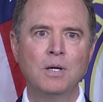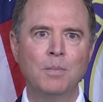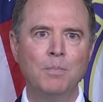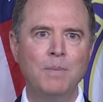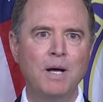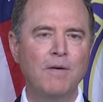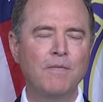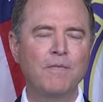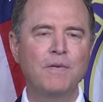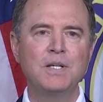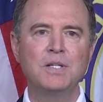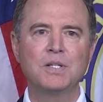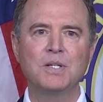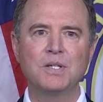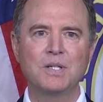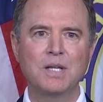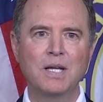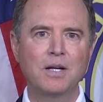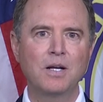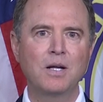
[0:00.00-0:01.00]

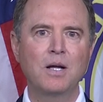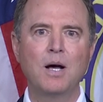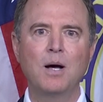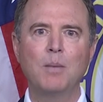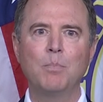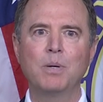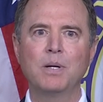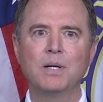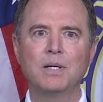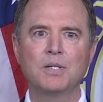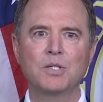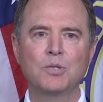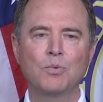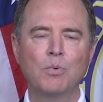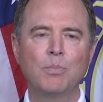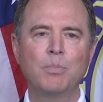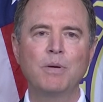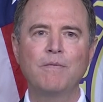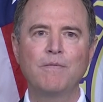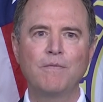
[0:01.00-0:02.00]
malfeasance, and incompetence
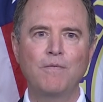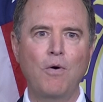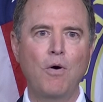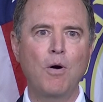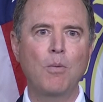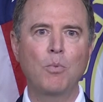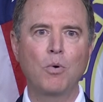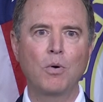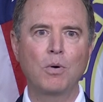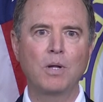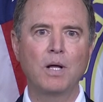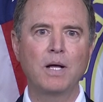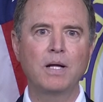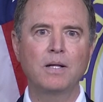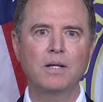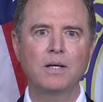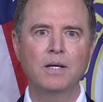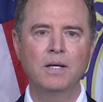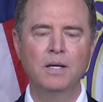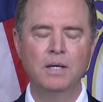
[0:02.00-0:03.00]
will be far more
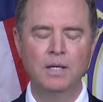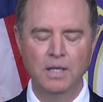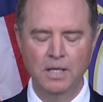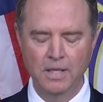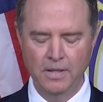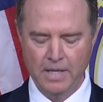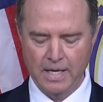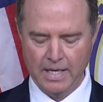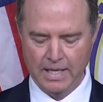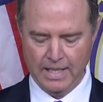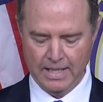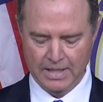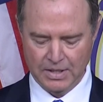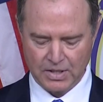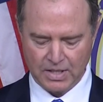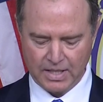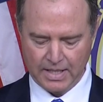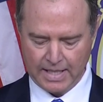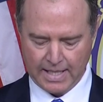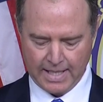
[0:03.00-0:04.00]
likely than it
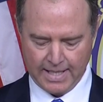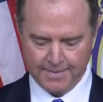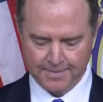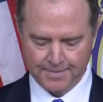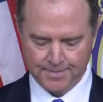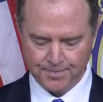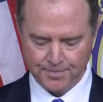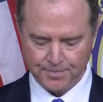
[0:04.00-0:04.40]
is today.